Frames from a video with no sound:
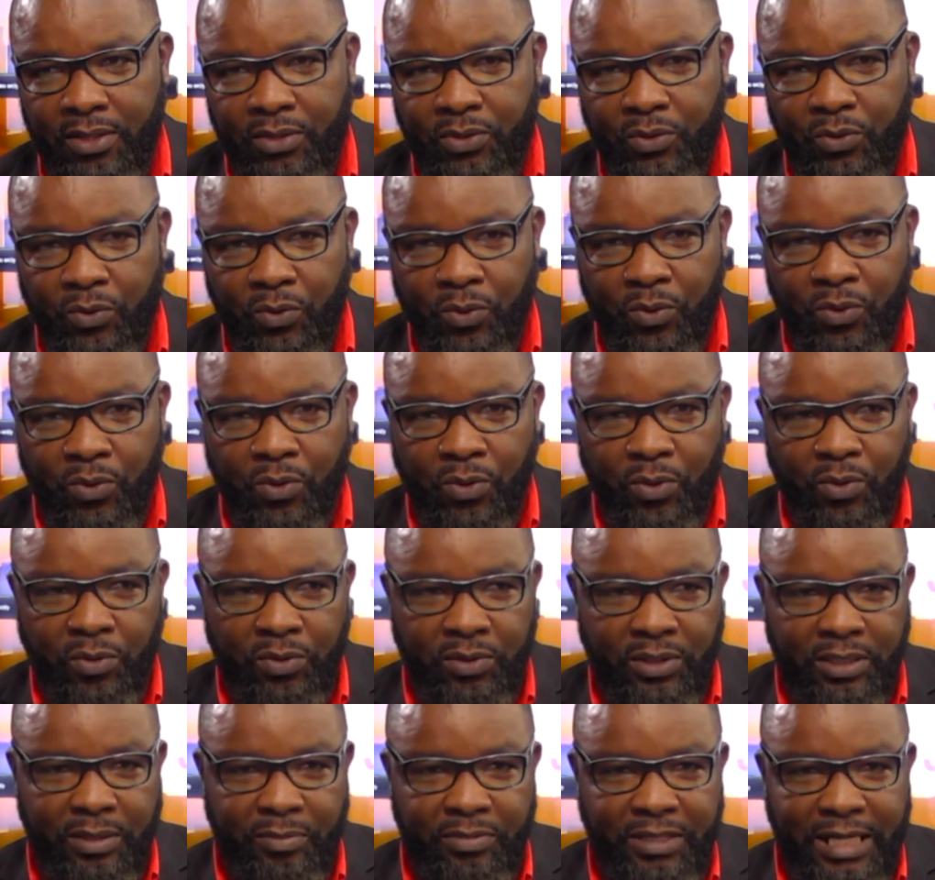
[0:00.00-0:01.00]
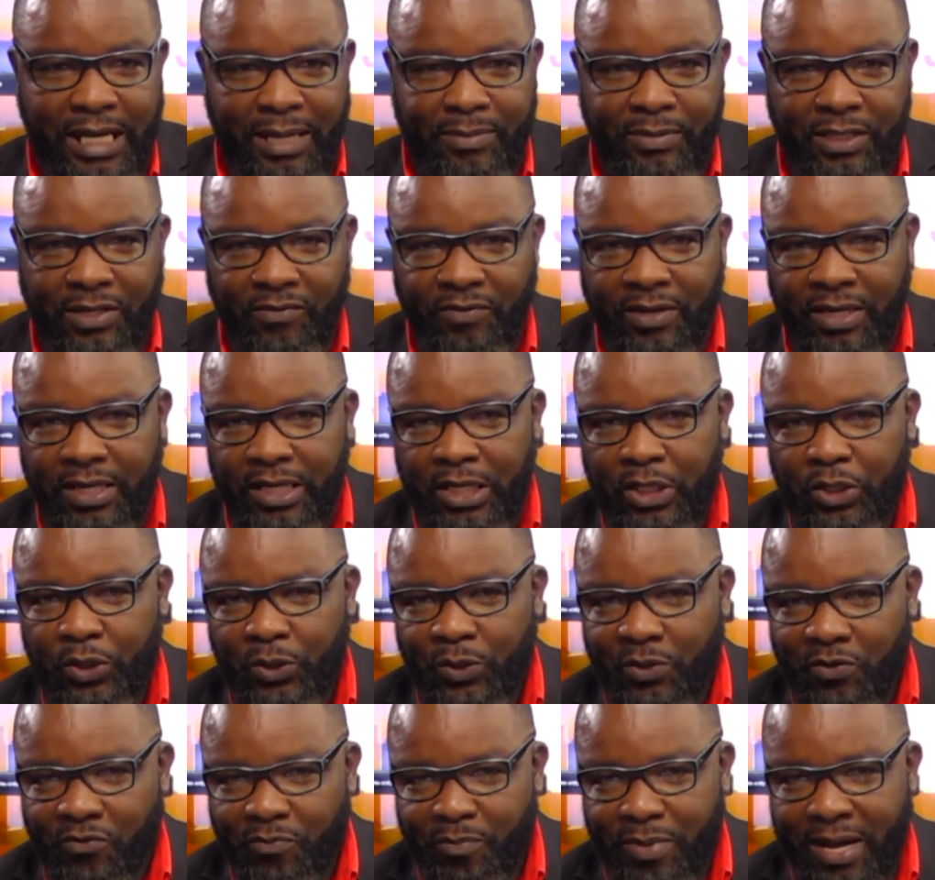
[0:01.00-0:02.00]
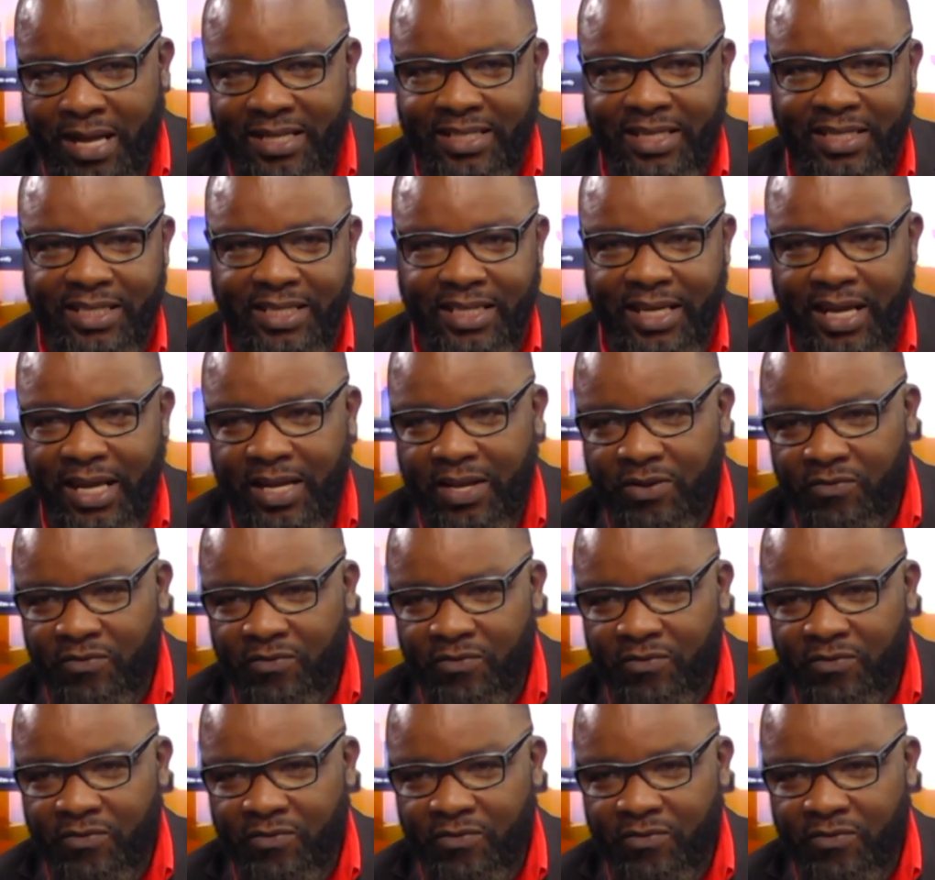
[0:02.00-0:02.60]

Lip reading: So sometimes even issues of budgeting